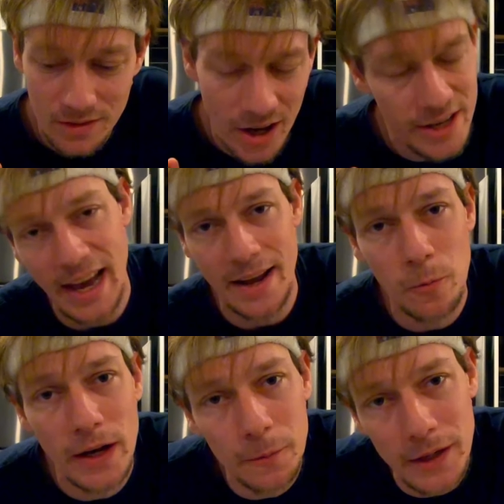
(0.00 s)
okay,
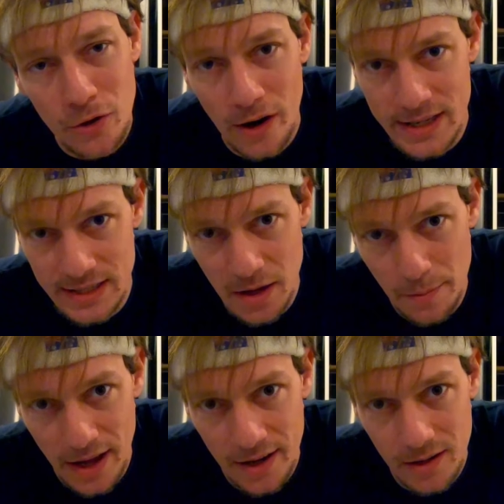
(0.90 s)
we're crazy
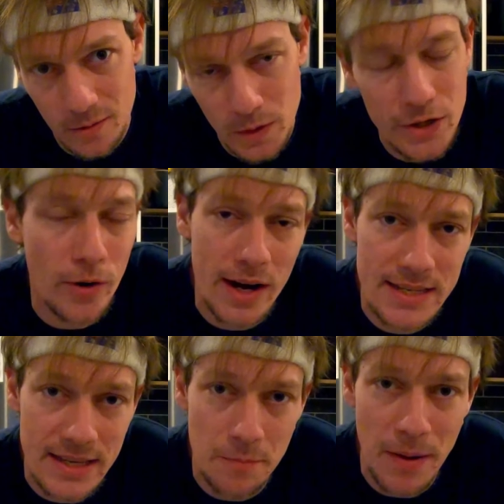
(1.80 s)
about it. We're crazy. The